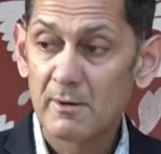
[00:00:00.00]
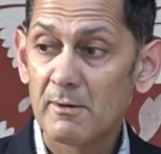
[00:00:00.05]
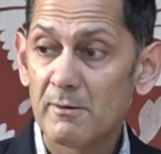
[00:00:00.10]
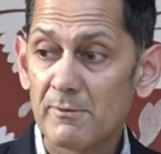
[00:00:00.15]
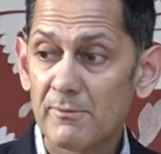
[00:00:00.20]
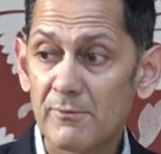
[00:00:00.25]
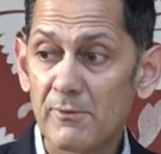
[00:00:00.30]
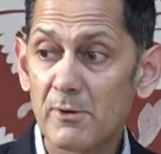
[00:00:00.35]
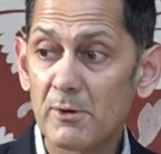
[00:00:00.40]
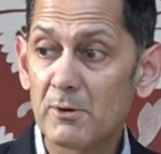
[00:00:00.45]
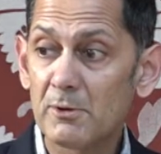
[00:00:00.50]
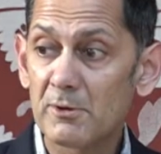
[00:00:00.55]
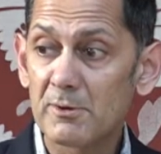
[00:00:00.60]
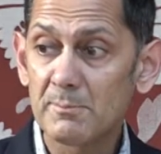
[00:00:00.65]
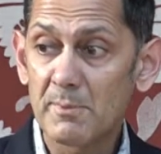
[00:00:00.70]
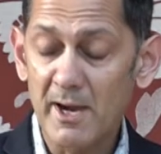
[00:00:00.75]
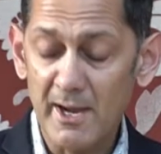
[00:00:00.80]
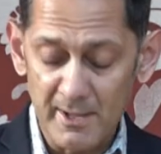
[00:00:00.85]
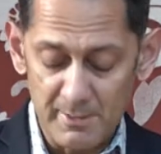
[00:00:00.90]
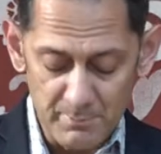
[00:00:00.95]
followed
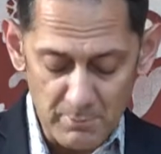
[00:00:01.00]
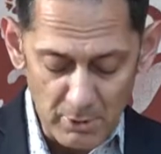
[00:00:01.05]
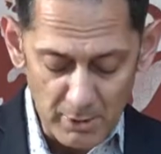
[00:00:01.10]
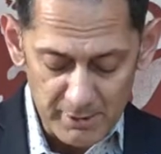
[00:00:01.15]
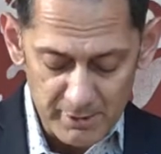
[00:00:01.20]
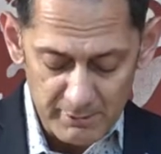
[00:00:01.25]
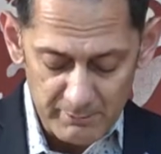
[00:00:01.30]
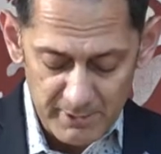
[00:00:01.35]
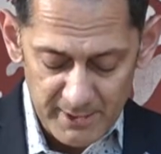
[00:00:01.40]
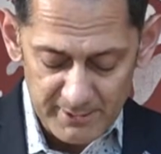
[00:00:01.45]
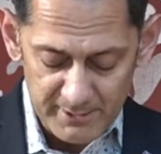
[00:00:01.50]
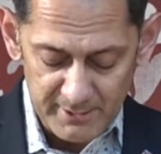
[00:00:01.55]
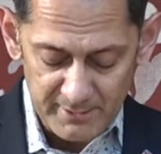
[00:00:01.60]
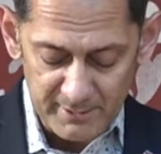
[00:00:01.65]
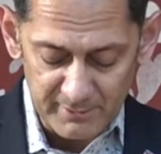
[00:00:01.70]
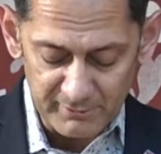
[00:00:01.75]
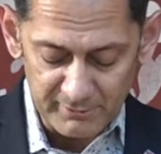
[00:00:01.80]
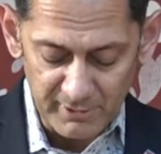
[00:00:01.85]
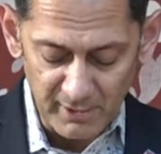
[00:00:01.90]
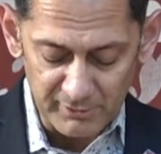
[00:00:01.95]
by a moderated
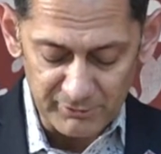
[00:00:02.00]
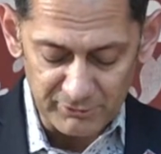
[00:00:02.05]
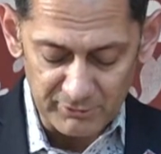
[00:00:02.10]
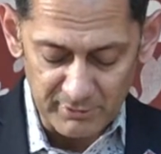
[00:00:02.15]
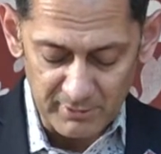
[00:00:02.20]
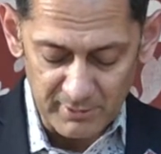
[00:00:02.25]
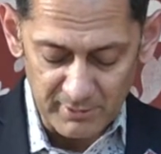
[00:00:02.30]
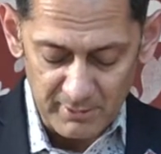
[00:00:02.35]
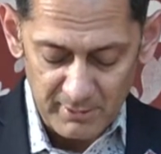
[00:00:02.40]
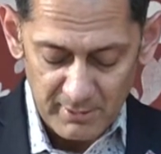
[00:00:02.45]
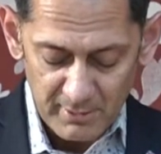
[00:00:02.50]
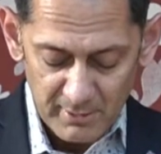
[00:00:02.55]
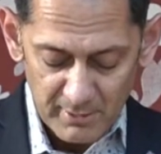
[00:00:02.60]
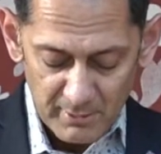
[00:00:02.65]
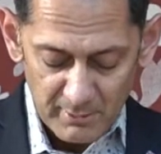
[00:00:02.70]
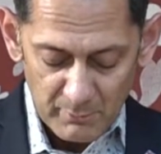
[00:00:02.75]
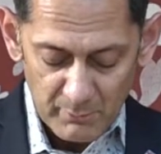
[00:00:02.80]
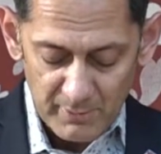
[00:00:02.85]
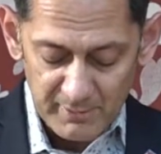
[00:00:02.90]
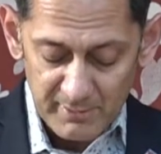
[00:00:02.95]
discussion
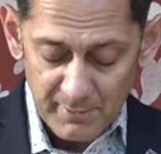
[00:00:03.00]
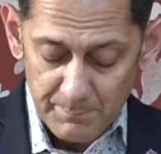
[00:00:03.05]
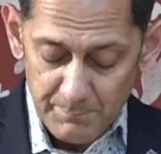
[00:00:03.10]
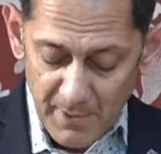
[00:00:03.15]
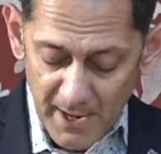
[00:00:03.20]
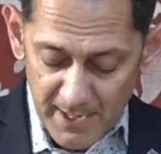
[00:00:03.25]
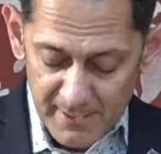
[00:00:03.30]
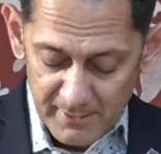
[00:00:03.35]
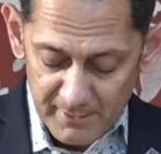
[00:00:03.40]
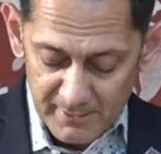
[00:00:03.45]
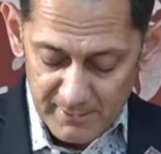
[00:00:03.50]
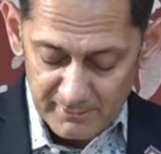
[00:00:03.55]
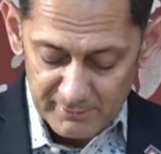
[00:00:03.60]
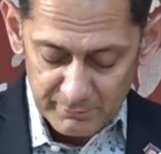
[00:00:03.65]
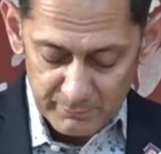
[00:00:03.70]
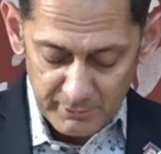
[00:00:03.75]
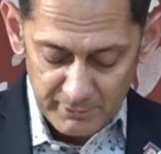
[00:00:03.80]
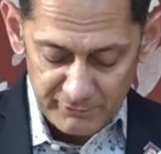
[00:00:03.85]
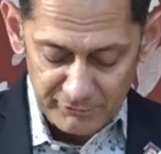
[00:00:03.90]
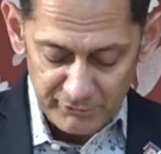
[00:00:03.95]
where the panelists
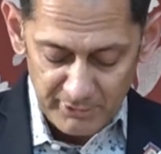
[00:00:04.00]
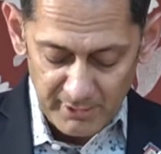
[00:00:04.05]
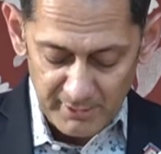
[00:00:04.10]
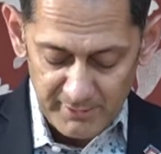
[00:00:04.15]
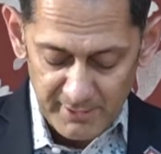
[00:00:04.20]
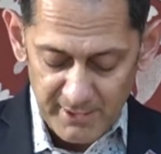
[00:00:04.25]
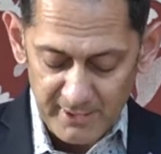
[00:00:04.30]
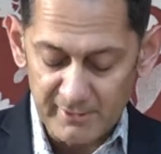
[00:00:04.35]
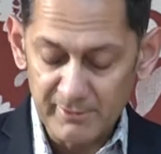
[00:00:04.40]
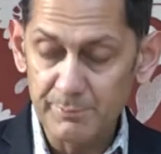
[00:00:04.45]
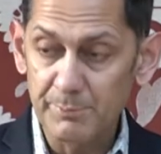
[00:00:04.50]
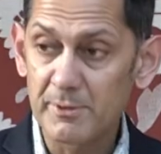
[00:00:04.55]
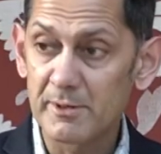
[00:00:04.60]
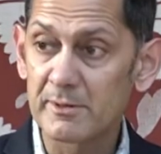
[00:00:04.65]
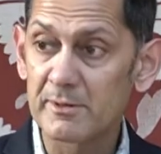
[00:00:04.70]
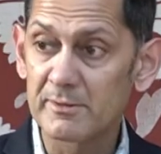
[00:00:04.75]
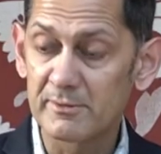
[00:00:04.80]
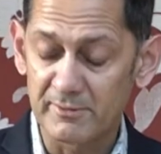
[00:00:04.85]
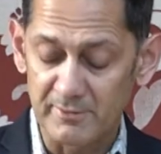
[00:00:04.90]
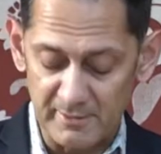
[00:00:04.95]
will share their
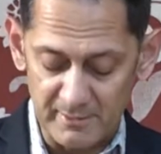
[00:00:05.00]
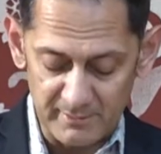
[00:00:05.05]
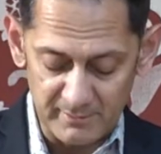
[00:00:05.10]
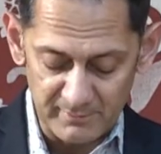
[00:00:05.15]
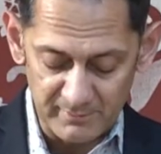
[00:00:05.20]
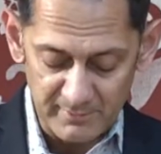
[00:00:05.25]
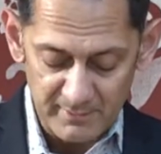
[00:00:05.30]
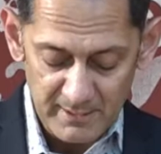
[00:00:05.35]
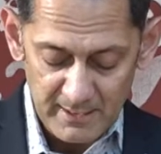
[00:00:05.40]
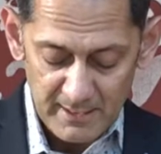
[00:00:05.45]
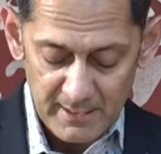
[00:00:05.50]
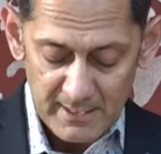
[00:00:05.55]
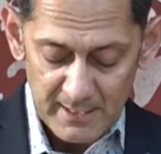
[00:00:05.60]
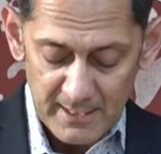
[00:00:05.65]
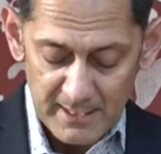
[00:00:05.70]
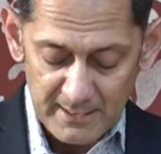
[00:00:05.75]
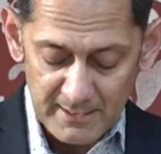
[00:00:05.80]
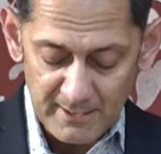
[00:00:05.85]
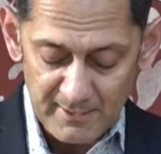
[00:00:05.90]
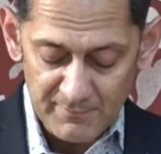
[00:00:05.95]
experiences
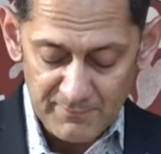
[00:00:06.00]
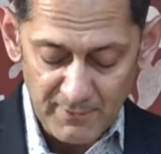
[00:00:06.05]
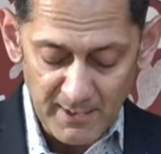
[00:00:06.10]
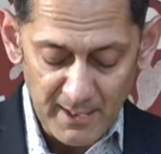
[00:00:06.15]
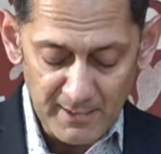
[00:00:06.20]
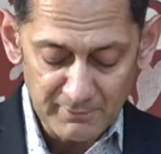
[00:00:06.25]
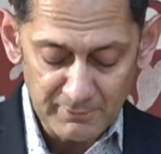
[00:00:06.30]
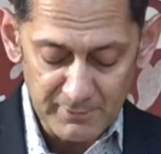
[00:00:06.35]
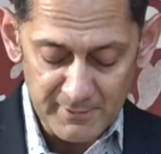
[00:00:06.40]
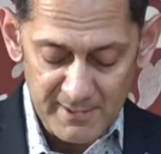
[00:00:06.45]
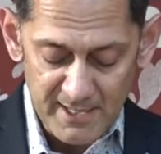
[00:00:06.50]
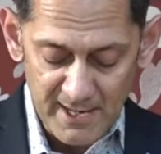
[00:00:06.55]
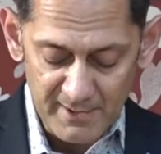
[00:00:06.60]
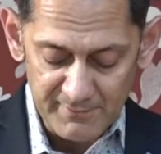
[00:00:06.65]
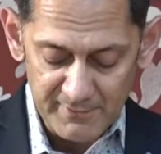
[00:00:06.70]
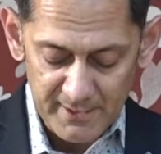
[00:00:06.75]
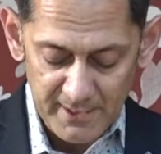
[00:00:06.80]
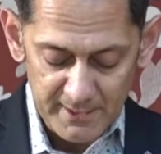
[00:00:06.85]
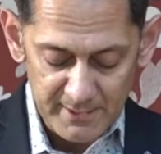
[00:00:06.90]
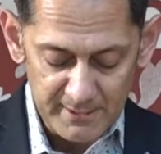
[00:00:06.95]
and advise on
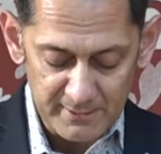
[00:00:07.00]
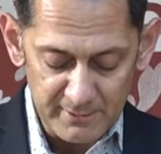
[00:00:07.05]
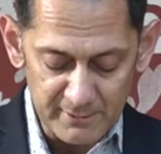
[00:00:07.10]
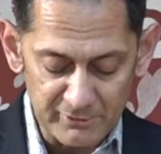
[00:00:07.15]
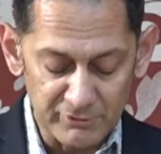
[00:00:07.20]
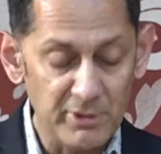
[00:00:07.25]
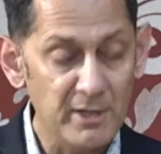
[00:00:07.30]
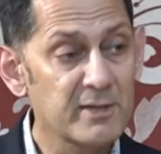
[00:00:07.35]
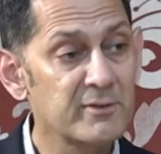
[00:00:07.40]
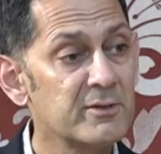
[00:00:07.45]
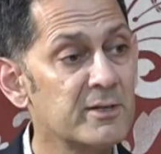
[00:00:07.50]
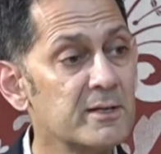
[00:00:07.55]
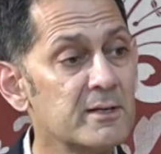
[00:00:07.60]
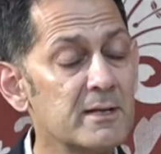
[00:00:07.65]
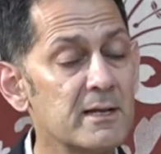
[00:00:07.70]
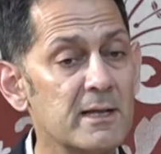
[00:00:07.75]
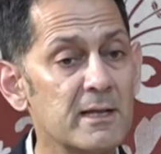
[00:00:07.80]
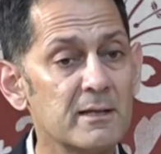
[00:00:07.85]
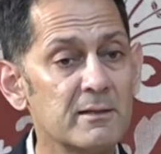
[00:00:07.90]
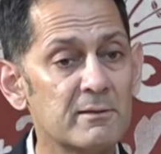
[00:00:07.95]
navigating the changing
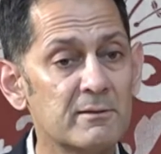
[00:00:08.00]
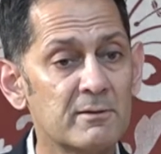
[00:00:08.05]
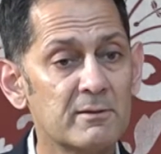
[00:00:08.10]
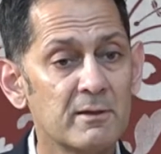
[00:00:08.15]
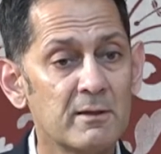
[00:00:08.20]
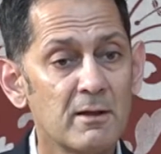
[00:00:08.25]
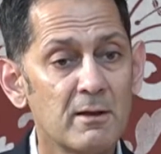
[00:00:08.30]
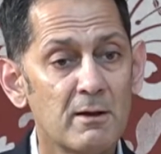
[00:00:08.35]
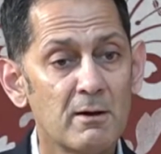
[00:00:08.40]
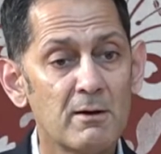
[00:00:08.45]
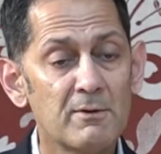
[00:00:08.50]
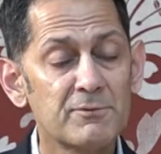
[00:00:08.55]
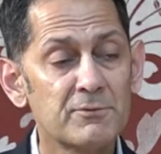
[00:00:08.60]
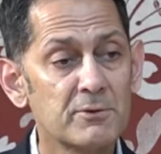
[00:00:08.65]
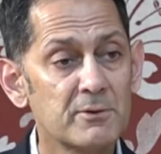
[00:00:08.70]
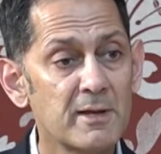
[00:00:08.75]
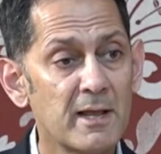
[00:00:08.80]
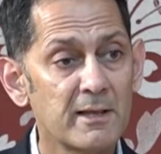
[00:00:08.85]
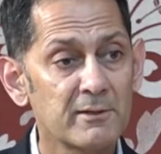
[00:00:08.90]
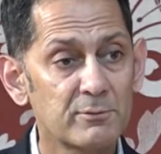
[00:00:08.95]
needs of
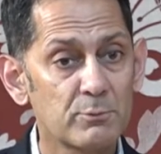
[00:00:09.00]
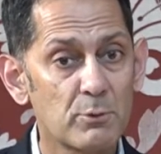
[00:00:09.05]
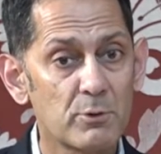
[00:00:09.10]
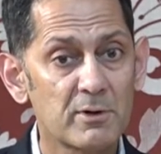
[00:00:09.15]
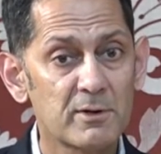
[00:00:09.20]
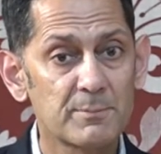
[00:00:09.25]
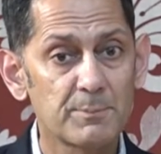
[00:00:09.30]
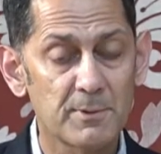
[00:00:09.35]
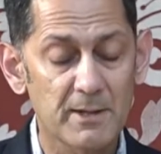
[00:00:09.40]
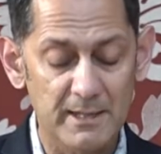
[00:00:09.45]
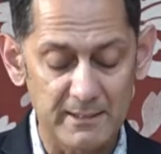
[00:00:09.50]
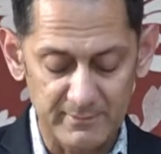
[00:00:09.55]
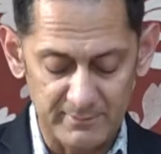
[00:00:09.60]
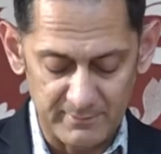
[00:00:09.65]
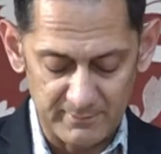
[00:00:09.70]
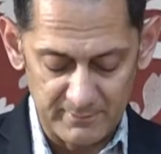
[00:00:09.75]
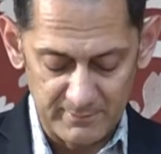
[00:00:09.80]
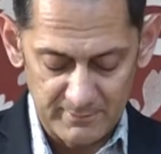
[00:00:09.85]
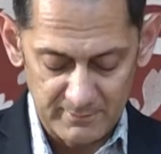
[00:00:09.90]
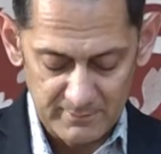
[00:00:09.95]
today's
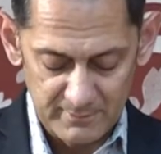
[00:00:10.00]
workplace.